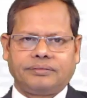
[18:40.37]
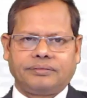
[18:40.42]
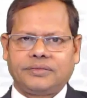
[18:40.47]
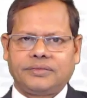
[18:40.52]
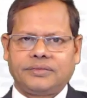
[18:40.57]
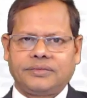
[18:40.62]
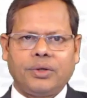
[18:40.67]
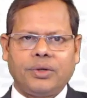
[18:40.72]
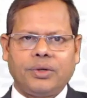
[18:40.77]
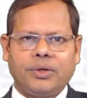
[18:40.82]

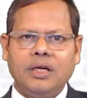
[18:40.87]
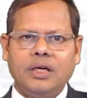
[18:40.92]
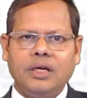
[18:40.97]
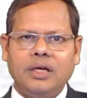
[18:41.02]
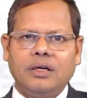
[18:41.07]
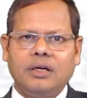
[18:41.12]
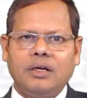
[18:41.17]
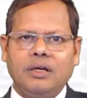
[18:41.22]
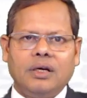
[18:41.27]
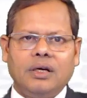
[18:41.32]
Okay.
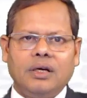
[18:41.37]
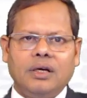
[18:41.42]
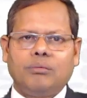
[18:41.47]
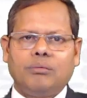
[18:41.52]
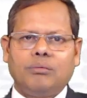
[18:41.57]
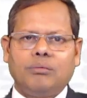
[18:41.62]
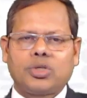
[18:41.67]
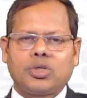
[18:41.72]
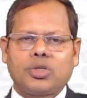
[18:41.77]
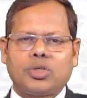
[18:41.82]

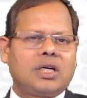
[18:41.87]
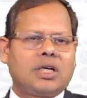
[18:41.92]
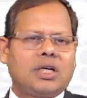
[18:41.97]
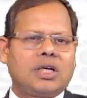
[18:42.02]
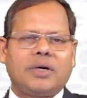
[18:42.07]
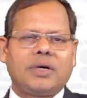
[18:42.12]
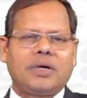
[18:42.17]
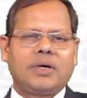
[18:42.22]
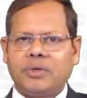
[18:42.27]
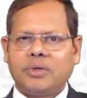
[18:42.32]
Postal
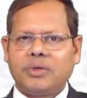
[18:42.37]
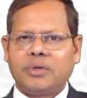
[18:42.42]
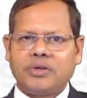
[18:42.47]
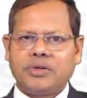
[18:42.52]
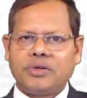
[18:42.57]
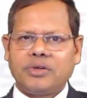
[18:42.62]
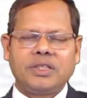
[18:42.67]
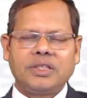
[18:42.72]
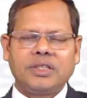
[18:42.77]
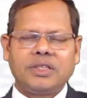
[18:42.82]
department, we have
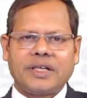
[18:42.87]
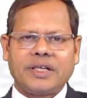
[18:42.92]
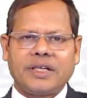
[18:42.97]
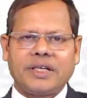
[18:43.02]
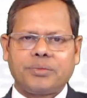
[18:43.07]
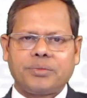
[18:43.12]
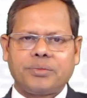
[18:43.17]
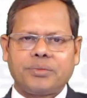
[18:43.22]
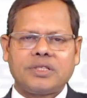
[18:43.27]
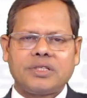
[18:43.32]
seen the
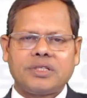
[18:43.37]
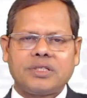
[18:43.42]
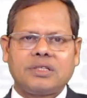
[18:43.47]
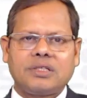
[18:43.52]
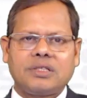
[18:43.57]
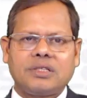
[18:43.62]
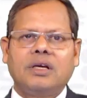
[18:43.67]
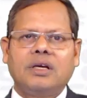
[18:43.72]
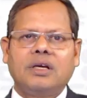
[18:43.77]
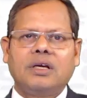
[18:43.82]
exceptions.
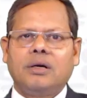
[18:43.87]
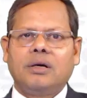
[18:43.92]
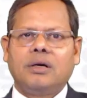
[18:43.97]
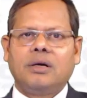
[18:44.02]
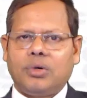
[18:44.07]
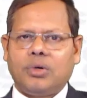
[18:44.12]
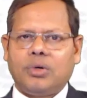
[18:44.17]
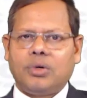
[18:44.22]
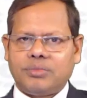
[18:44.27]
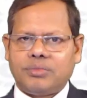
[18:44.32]

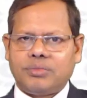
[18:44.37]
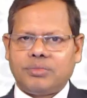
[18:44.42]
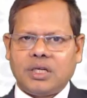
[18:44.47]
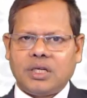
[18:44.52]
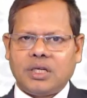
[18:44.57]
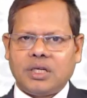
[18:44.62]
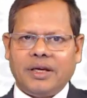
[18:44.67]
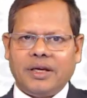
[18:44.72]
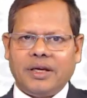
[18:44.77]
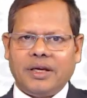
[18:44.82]

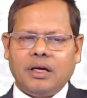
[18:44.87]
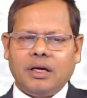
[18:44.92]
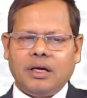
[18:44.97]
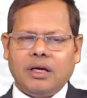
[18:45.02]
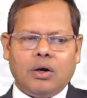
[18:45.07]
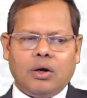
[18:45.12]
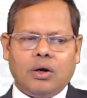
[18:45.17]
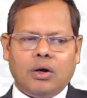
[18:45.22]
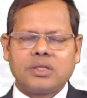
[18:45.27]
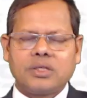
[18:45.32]

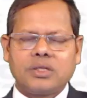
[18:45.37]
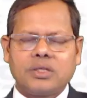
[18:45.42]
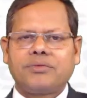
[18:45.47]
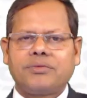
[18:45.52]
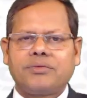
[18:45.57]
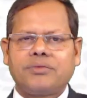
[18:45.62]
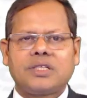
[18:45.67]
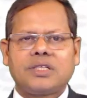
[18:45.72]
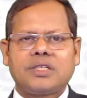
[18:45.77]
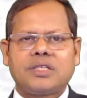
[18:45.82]
All
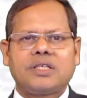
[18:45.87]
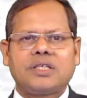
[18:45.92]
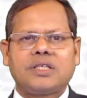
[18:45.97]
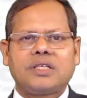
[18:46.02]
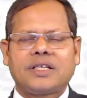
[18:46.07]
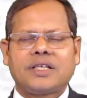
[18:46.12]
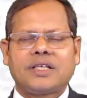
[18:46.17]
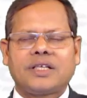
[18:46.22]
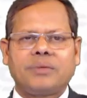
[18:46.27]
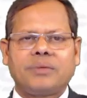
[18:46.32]
services
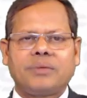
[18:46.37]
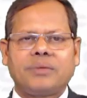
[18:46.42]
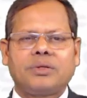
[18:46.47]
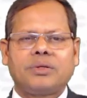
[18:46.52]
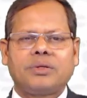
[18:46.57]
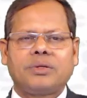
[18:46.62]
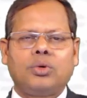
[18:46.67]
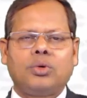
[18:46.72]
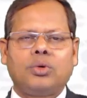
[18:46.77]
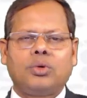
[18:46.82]
except
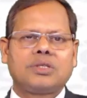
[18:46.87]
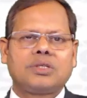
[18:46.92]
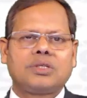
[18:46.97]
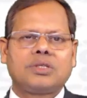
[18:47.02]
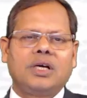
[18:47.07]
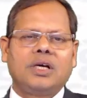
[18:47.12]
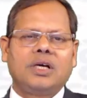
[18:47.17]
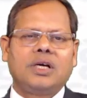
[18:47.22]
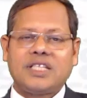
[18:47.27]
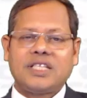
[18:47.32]
those
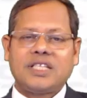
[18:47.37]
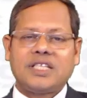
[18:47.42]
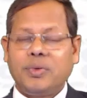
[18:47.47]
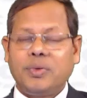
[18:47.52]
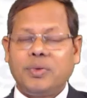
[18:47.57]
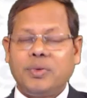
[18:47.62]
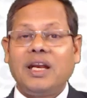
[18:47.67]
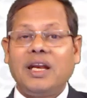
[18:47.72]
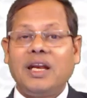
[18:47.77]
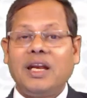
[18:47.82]

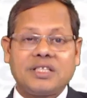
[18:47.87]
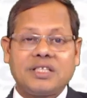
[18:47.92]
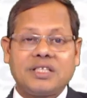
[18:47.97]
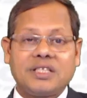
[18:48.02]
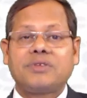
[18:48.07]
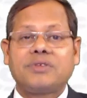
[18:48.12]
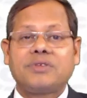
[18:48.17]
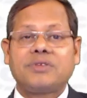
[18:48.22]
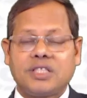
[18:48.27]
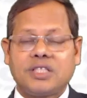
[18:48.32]
SPLA
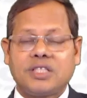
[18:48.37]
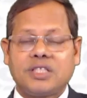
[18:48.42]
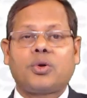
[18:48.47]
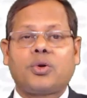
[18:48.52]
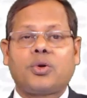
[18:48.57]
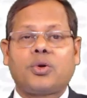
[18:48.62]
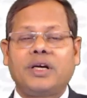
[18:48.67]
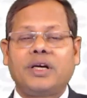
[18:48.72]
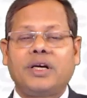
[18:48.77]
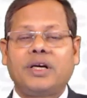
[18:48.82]
services
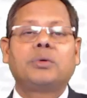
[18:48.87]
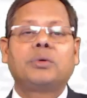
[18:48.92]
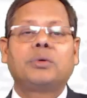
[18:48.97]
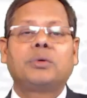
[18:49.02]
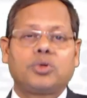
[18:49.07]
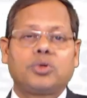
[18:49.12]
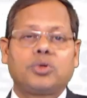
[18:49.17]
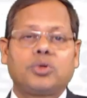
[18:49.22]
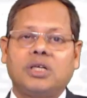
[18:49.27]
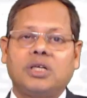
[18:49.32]
provided by
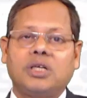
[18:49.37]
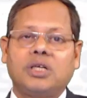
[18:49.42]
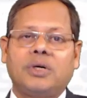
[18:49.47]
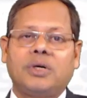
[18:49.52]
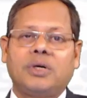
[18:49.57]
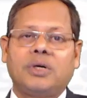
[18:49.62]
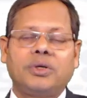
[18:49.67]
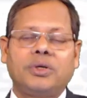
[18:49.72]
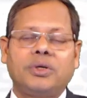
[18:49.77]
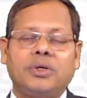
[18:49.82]
postal department.